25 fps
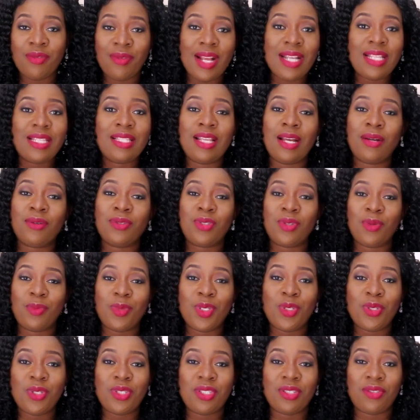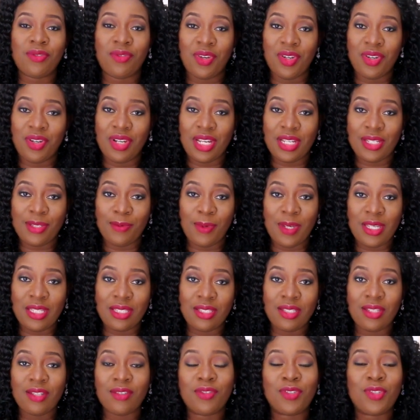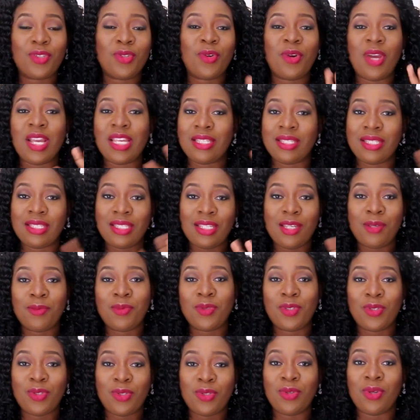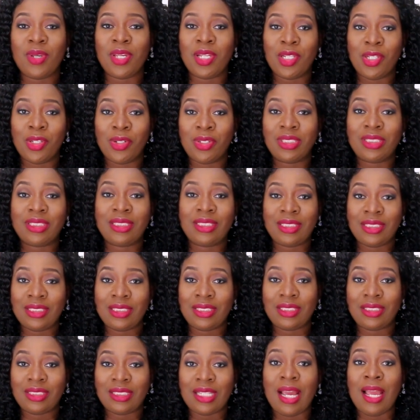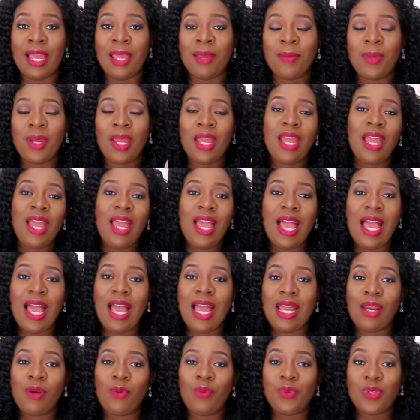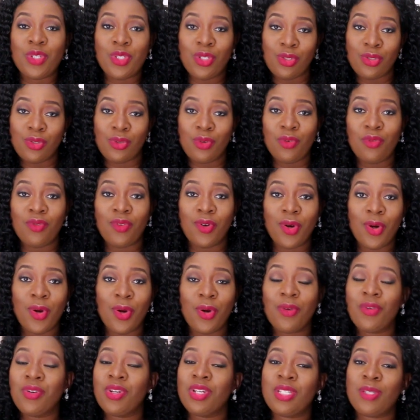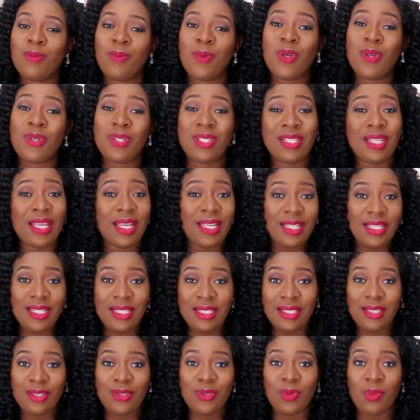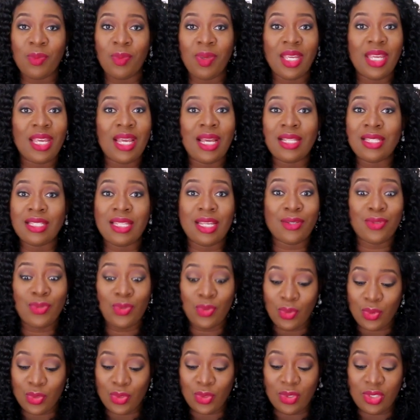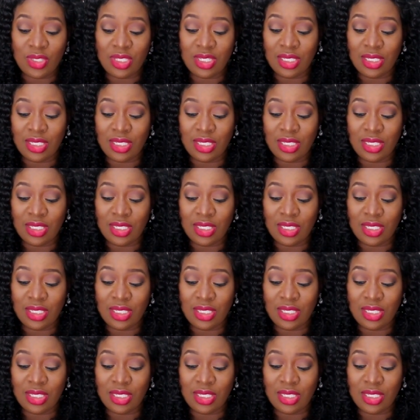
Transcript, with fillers: Right now, tomatoes is very expensive, so I skip stew a lot this time, and we just go for curries because they're easy to make and they're so, so